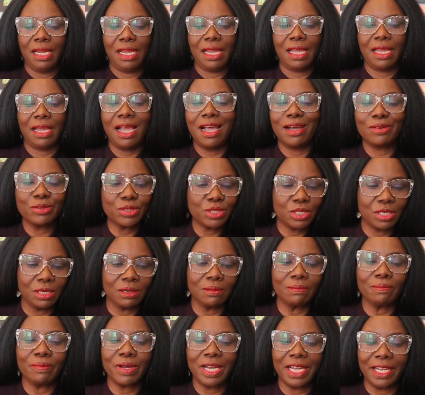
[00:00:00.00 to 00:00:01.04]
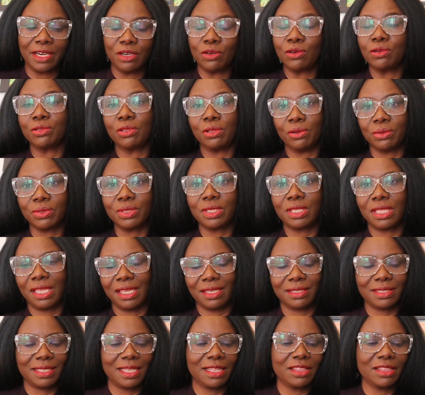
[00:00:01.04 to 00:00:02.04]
house number and all those things.